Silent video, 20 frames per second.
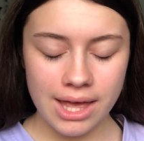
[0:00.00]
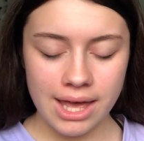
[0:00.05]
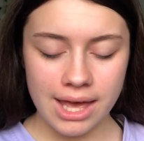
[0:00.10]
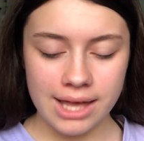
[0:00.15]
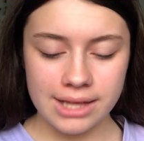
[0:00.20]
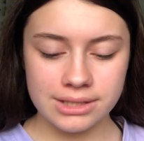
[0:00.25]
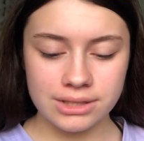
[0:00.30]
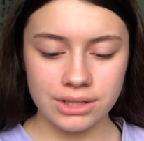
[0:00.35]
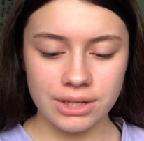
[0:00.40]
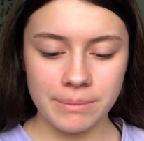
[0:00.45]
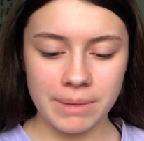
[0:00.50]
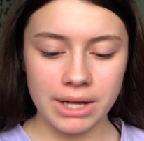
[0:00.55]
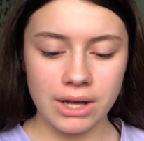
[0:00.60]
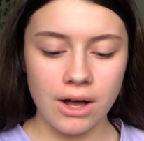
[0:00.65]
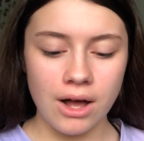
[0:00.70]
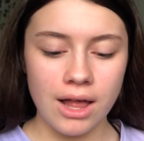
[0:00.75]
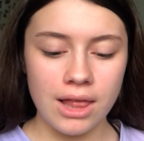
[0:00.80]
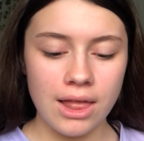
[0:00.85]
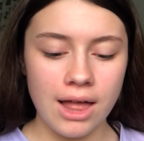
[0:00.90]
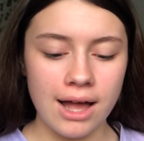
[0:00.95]
and delete my
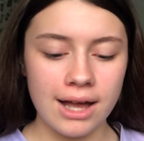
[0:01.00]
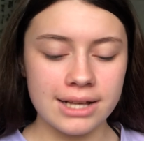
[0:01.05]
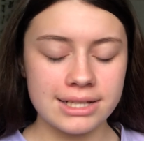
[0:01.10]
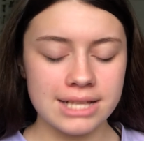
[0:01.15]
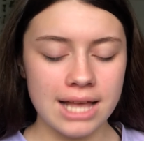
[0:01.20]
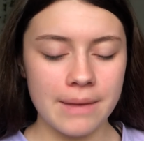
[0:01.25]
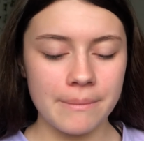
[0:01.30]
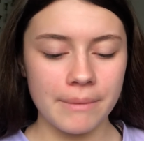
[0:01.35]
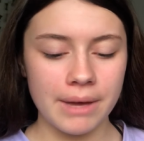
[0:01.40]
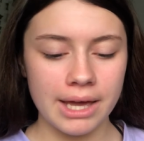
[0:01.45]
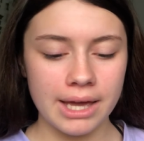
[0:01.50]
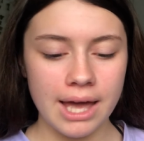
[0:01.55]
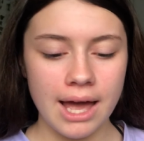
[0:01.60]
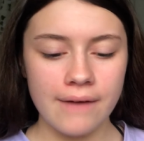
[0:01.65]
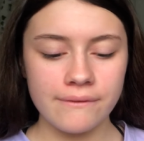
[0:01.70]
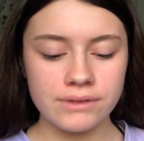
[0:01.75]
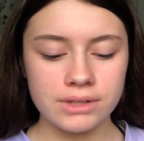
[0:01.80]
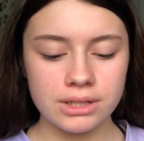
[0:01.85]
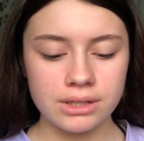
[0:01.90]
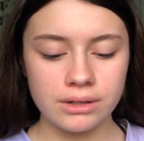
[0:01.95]
call logs. I might
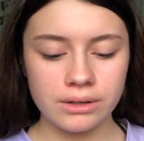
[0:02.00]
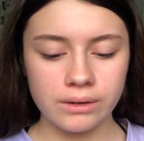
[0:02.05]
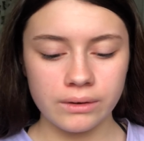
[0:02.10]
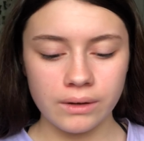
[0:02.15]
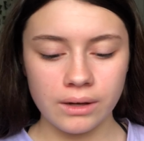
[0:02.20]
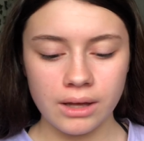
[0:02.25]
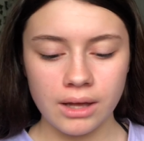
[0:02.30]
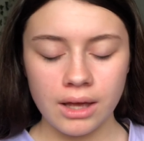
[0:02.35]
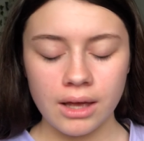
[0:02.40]
have to